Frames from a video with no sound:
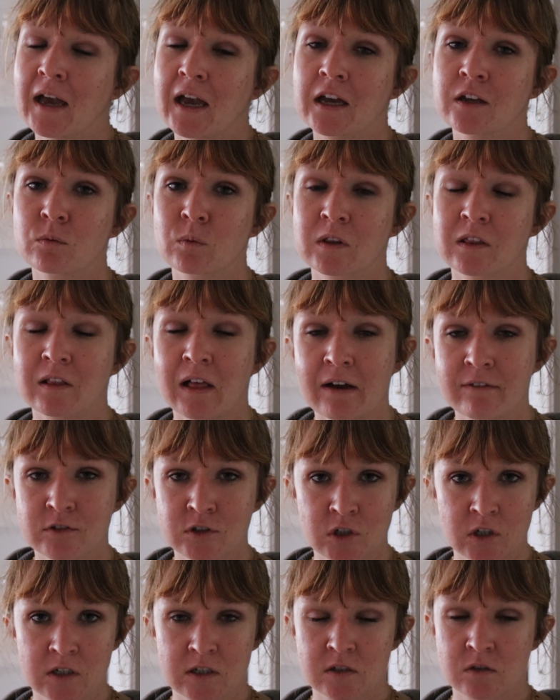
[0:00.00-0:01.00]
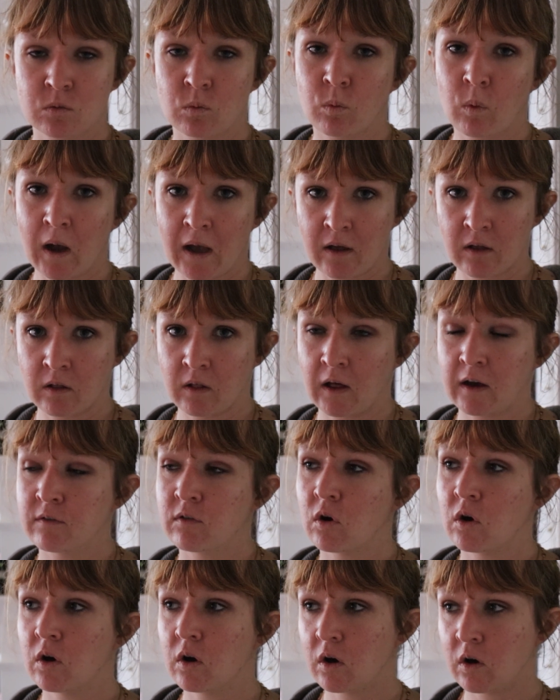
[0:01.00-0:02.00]
And with lavender as well,
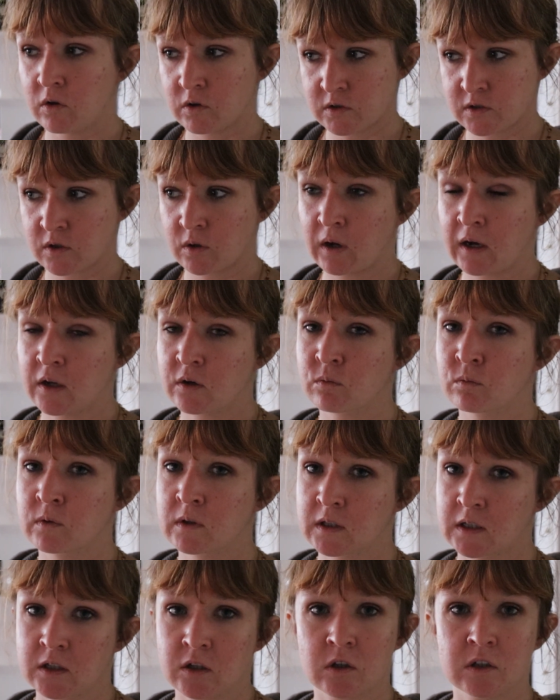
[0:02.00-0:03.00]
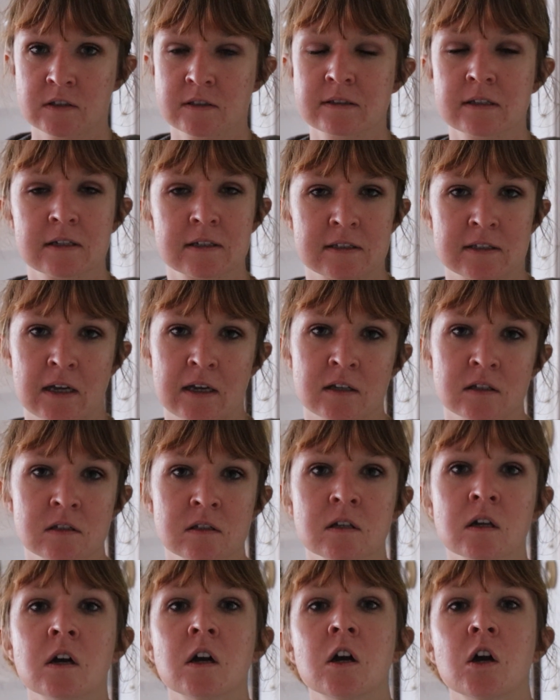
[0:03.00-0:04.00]
I've also had really good
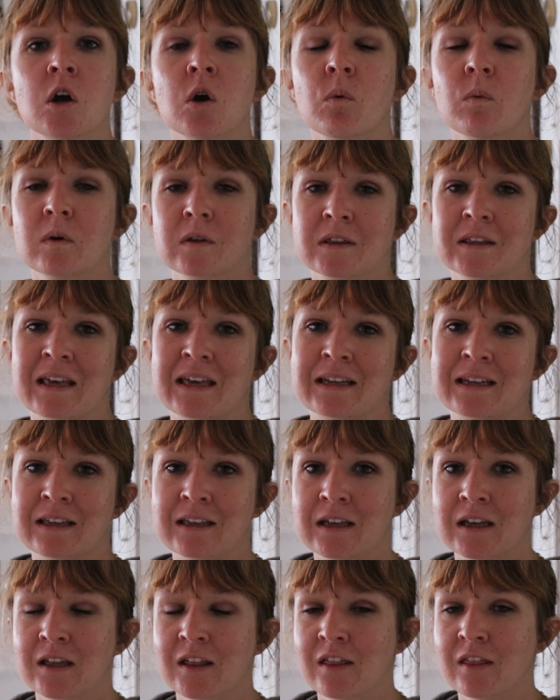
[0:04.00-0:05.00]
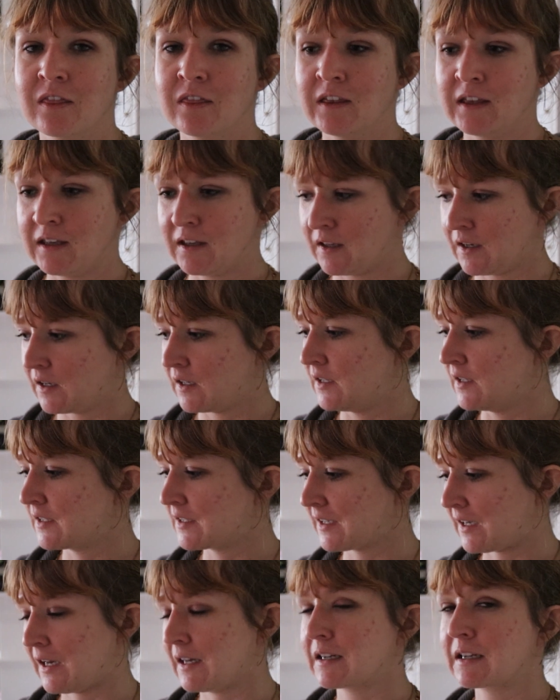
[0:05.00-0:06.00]
success with getting the
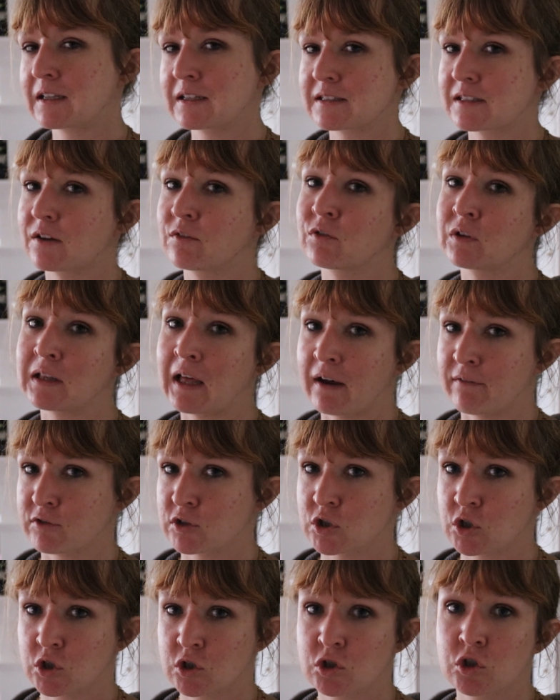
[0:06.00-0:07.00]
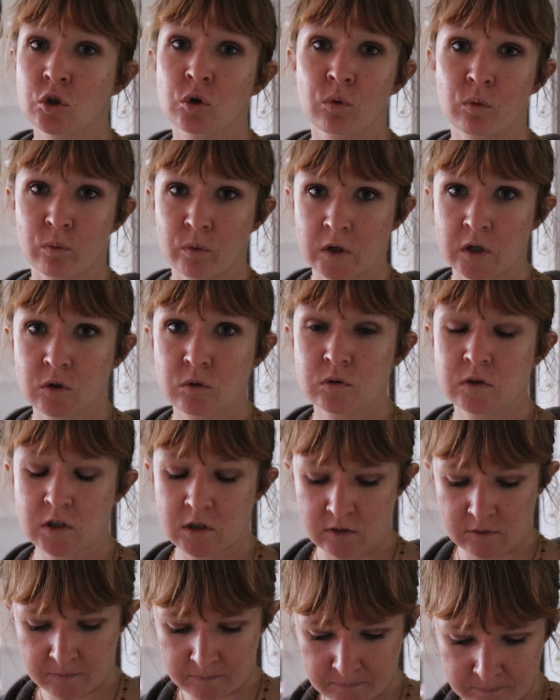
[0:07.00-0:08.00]
cuttings of lavender to root.